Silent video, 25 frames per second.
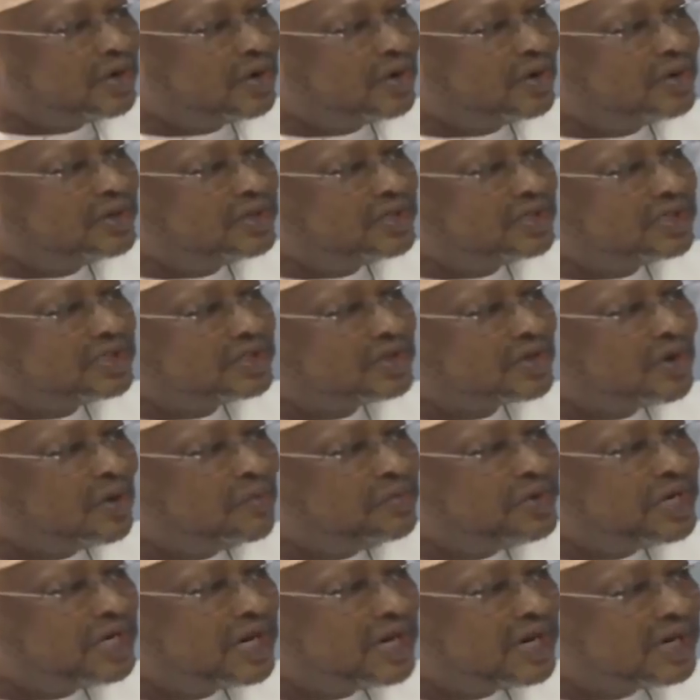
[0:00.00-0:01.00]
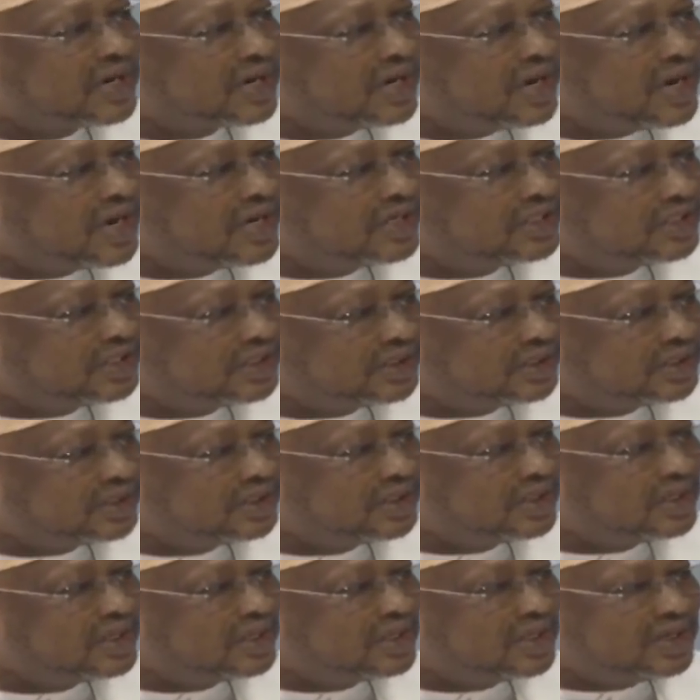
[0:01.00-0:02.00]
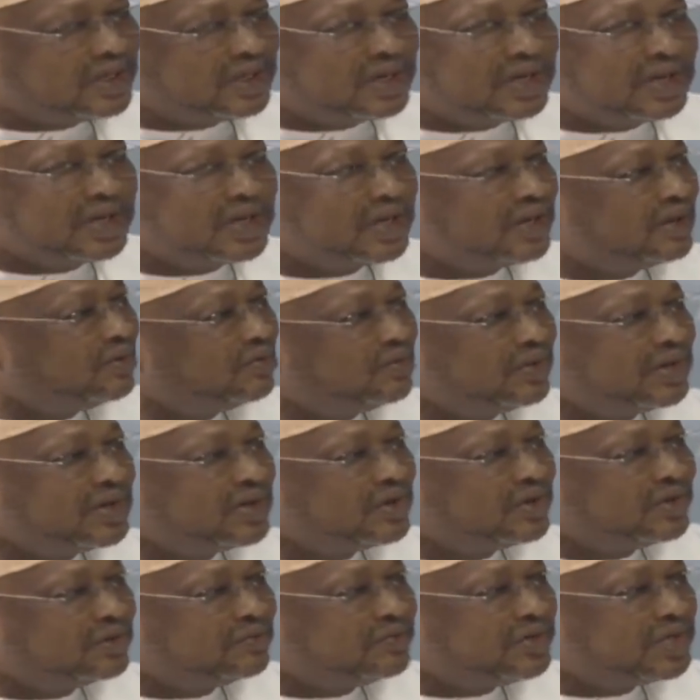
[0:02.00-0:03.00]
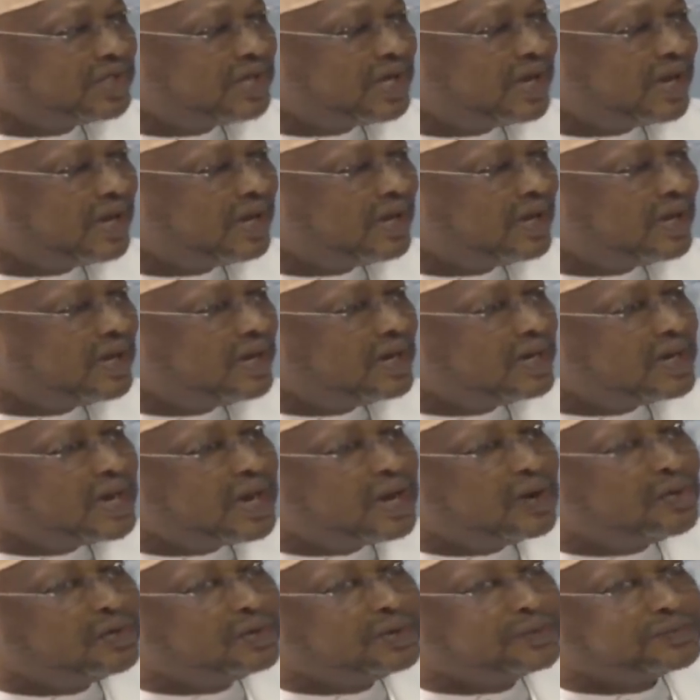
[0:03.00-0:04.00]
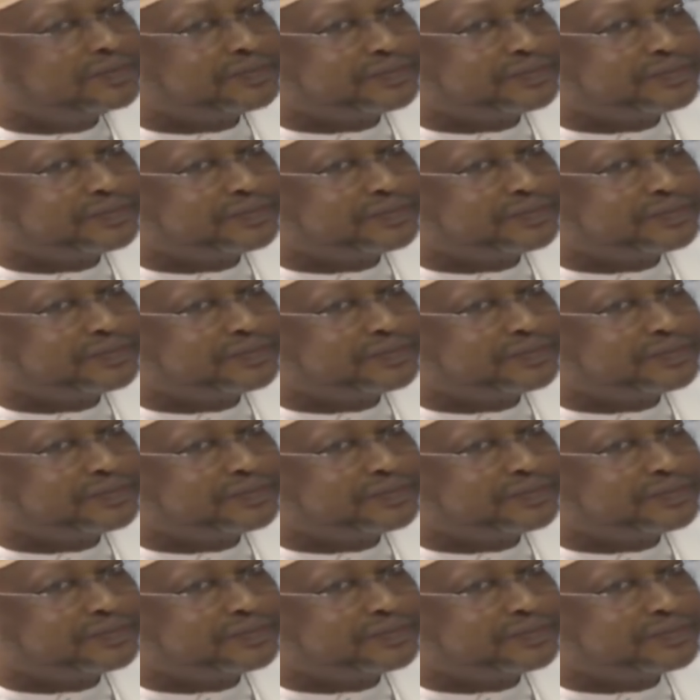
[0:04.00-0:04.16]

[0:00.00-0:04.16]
all these communal clashes will not be there. Now,